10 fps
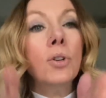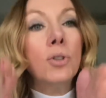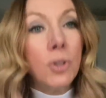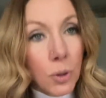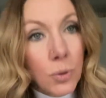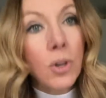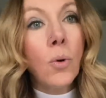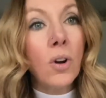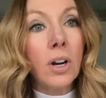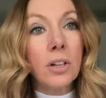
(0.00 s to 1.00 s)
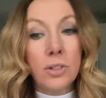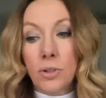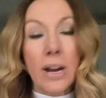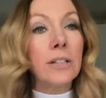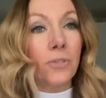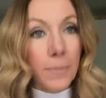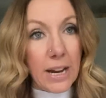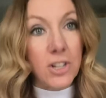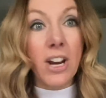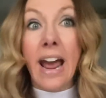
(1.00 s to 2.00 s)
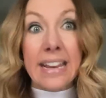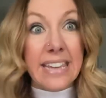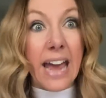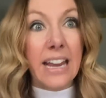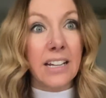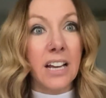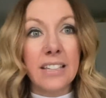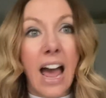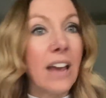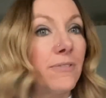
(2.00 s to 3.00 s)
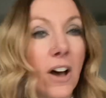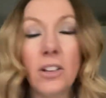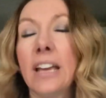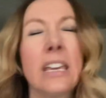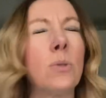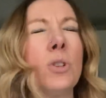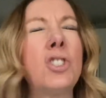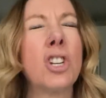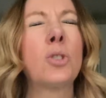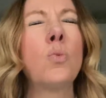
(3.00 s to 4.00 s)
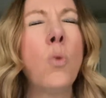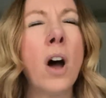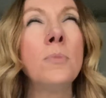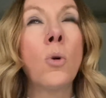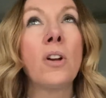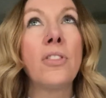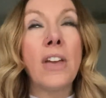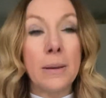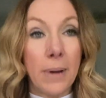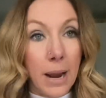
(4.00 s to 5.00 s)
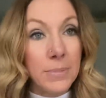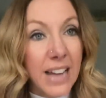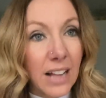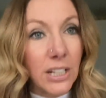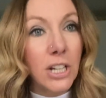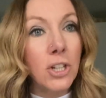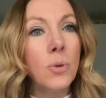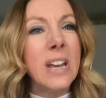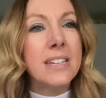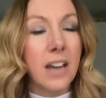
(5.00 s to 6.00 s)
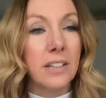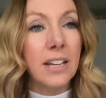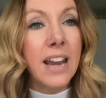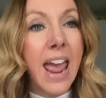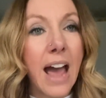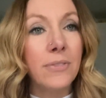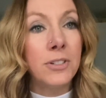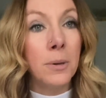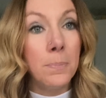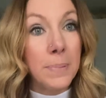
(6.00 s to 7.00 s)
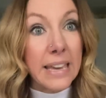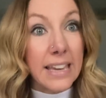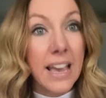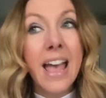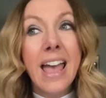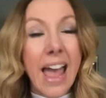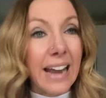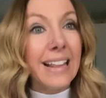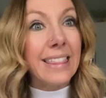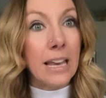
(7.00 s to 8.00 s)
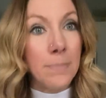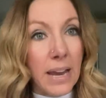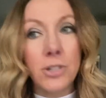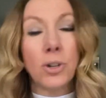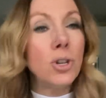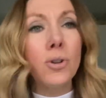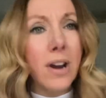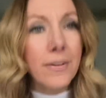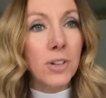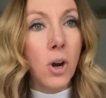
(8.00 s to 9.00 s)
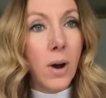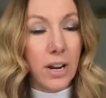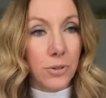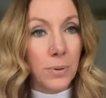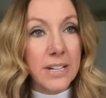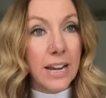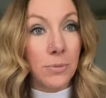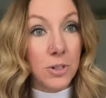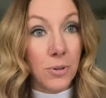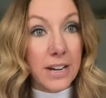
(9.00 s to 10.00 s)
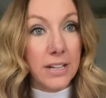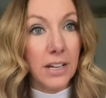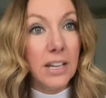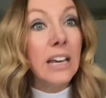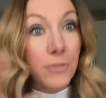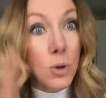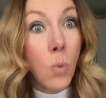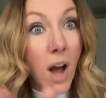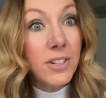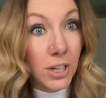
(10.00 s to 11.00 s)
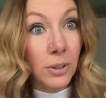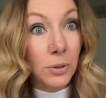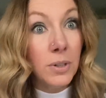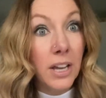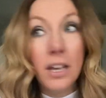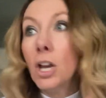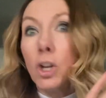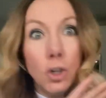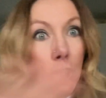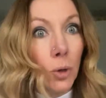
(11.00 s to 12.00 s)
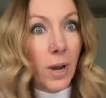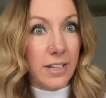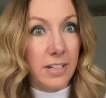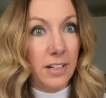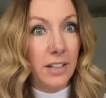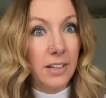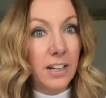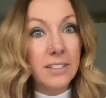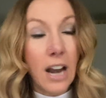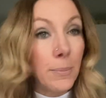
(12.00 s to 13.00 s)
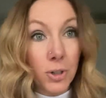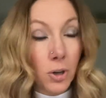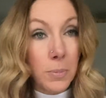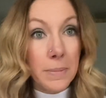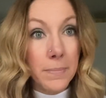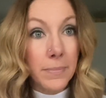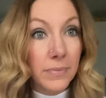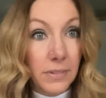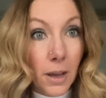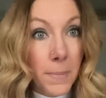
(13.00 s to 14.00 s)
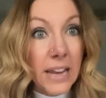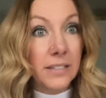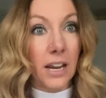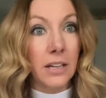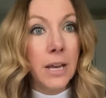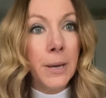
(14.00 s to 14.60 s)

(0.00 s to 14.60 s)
to your transformation, I get it because I felt like it was just one more thing, but I'm telling you, it doesn't have to be anything major. You don't have to go on a three day retreat. If you want to, do it because I'm sure it'll be amazing.